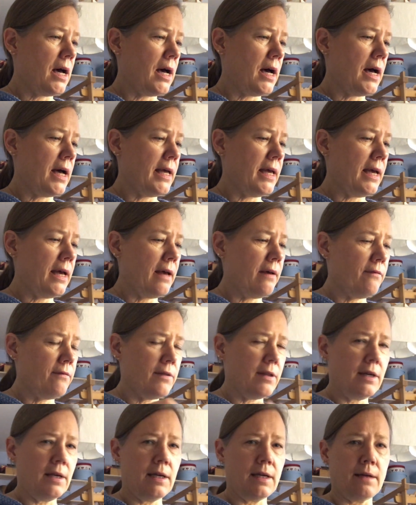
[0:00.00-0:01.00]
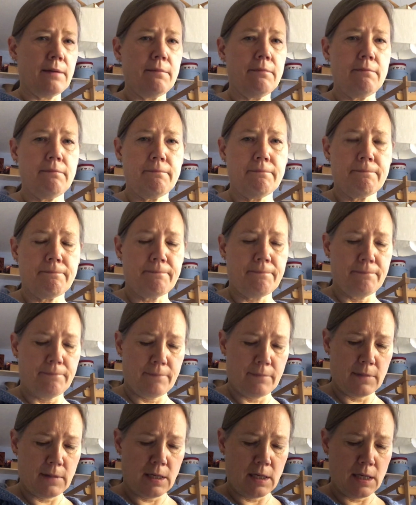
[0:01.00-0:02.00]
I have them
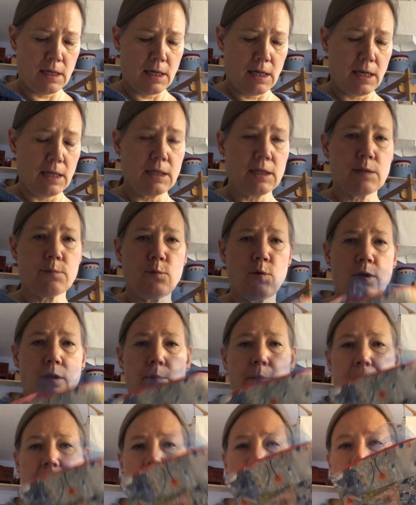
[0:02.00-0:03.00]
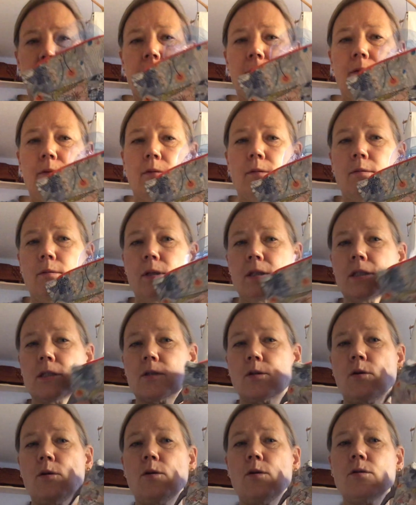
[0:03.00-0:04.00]
in a smaller bag, which
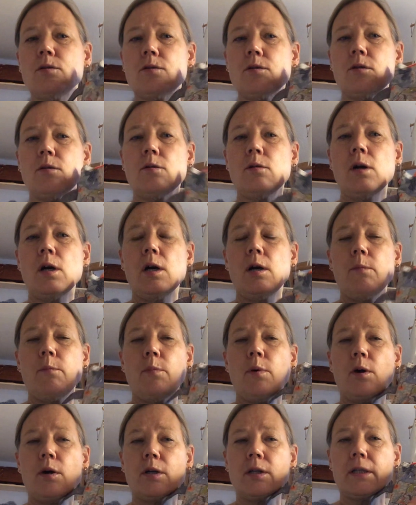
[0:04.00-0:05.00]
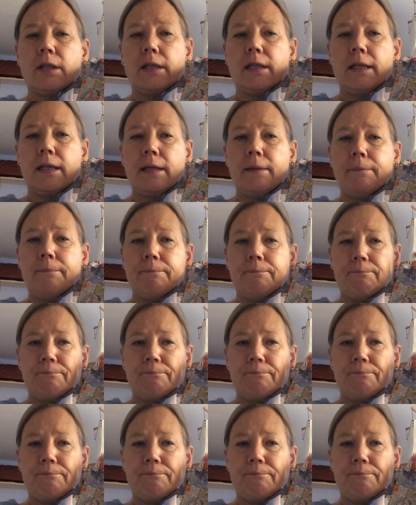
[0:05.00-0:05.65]
is also partly,